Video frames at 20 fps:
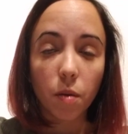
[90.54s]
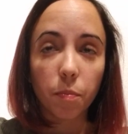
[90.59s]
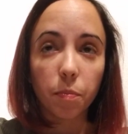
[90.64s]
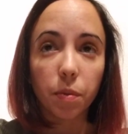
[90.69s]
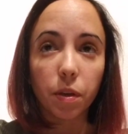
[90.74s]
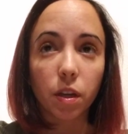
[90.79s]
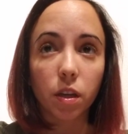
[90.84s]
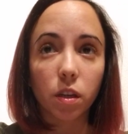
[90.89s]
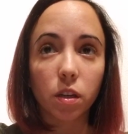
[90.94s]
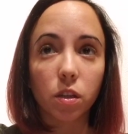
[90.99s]

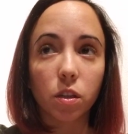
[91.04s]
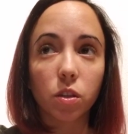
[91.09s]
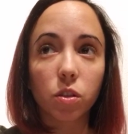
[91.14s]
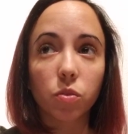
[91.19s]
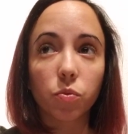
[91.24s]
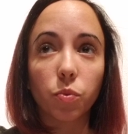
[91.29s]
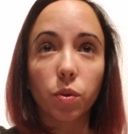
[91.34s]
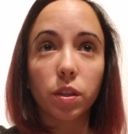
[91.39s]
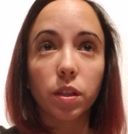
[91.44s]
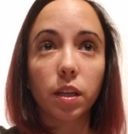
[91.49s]

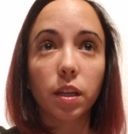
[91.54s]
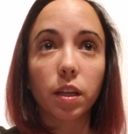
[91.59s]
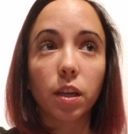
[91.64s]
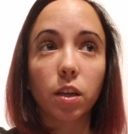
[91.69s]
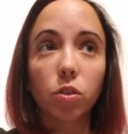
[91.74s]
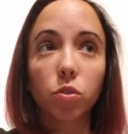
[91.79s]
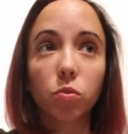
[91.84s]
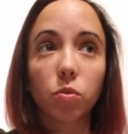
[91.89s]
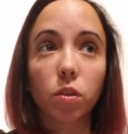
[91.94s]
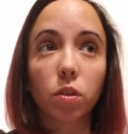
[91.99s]
because when they
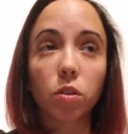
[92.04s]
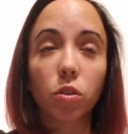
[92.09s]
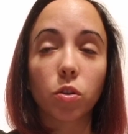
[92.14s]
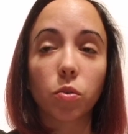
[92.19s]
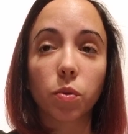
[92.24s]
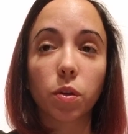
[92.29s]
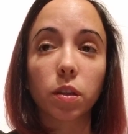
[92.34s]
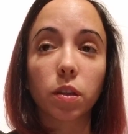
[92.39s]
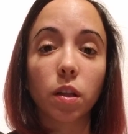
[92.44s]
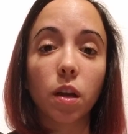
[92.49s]
get to the
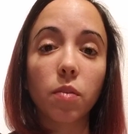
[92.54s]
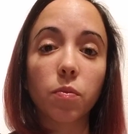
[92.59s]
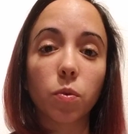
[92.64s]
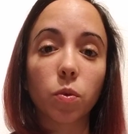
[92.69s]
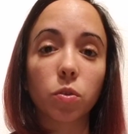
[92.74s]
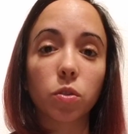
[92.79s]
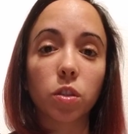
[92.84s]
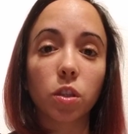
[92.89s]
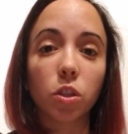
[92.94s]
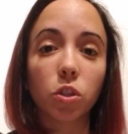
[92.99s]
third grade
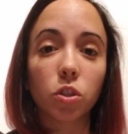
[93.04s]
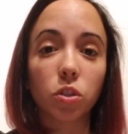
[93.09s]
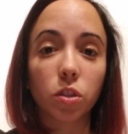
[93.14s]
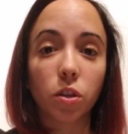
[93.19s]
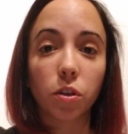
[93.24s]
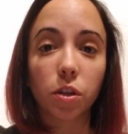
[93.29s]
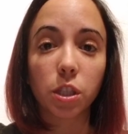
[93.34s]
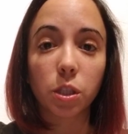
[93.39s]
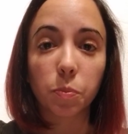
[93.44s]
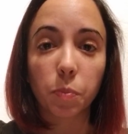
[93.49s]
level, teachers
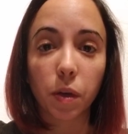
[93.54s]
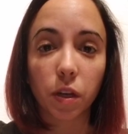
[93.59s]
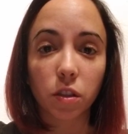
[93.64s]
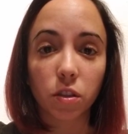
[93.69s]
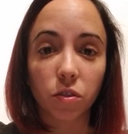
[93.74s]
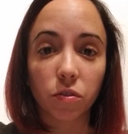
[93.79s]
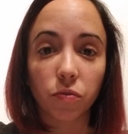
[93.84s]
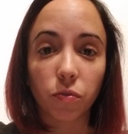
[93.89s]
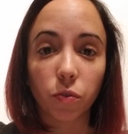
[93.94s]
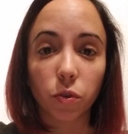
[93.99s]
are
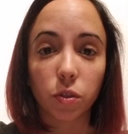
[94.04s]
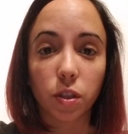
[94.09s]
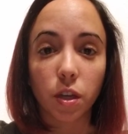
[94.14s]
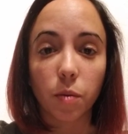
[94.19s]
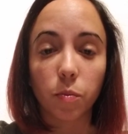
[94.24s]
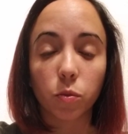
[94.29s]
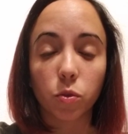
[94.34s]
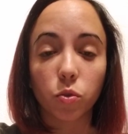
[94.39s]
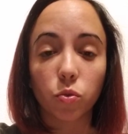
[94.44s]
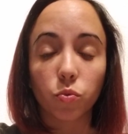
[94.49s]
expected for
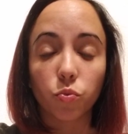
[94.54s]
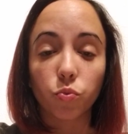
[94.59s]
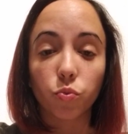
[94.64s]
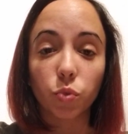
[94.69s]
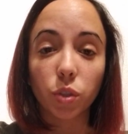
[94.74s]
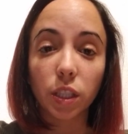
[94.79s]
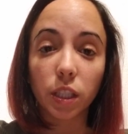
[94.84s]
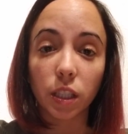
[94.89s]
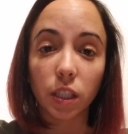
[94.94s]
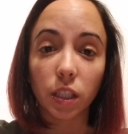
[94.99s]
them to
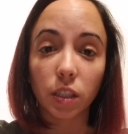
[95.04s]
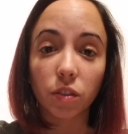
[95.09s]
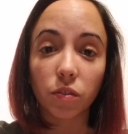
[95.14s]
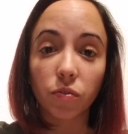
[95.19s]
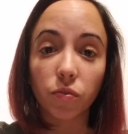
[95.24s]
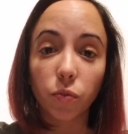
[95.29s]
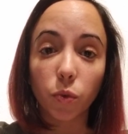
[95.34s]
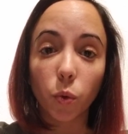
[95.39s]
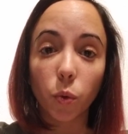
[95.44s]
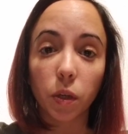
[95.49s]
read
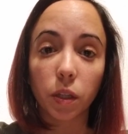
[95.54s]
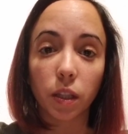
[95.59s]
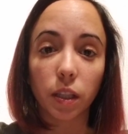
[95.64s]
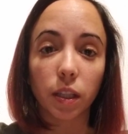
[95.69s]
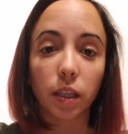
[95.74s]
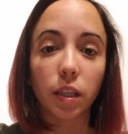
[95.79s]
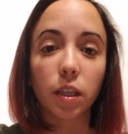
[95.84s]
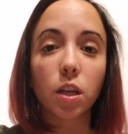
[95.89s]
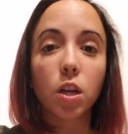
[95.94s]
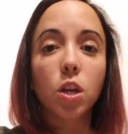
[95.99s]

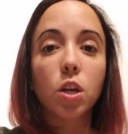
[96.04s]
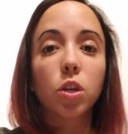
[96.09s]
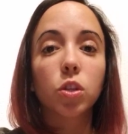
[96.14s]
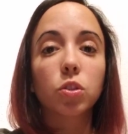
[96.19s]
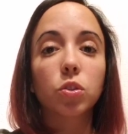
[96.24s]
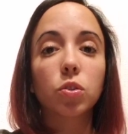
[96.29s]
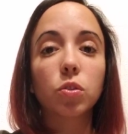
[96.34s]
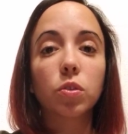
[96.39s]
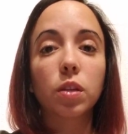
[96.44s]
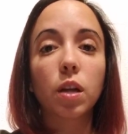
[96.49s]
fluently,
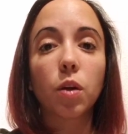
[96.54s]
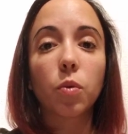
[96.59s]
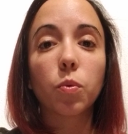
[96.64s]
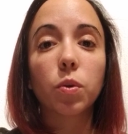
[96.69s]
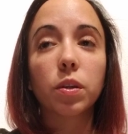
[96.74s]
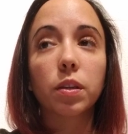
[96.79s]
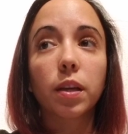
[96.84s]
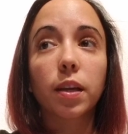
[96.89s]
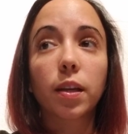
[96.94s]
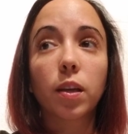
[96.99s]
so that
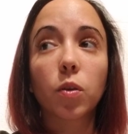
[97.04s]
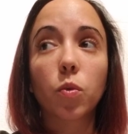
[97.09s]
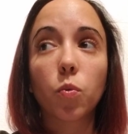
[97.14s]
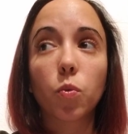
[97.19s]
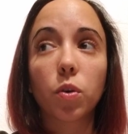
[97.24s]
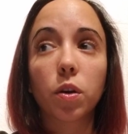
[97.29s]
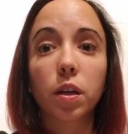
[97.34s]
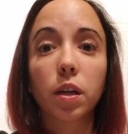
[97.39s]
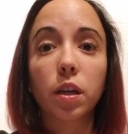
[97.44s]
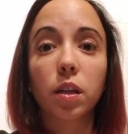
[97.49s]
way they can
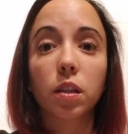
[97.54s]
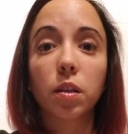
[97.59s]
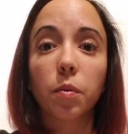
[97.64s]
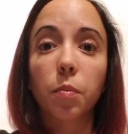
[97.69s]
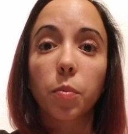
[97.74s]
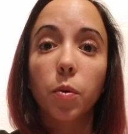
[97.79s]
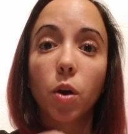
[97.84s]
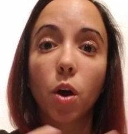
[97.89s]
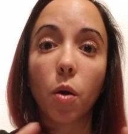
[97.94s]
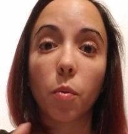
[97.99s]
work in the
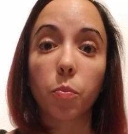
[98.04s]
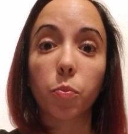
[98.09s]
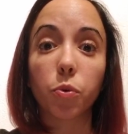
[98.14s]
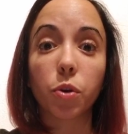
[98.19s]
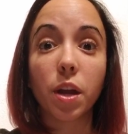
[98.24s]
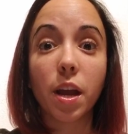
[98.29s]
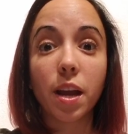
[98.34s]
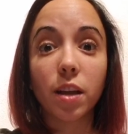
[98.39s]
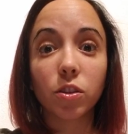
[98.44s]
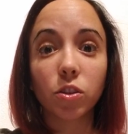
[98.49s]

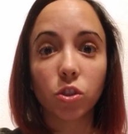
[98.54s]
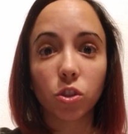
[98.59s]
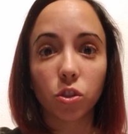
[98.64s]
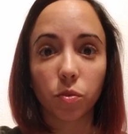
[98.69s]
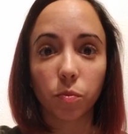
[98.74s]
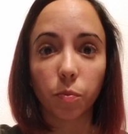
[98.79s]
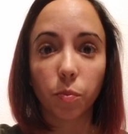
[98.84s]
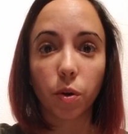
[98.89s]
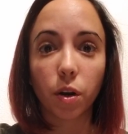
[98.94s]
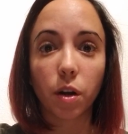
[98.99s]

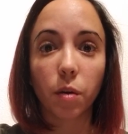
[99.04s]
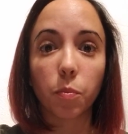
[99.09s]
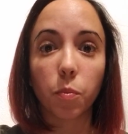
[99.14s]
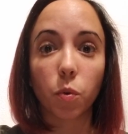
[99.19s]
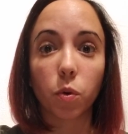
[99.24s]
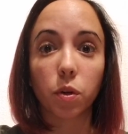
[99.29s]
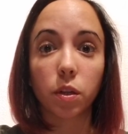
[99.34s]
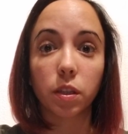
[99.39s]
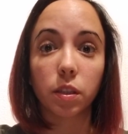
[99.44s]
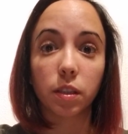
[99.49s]
comprehension part
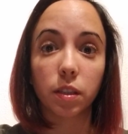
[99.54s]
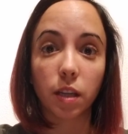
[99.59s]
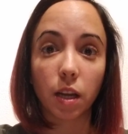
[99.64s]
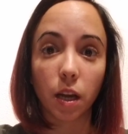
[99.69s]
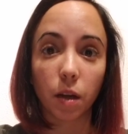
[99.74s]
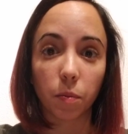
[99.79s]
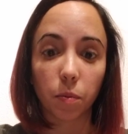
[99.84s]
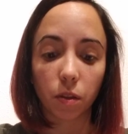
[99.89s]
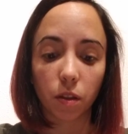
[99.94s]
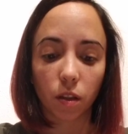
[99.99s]
more in
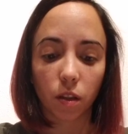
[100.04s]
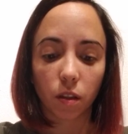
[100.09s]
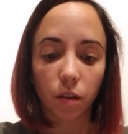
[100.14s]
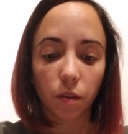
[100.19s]
depth.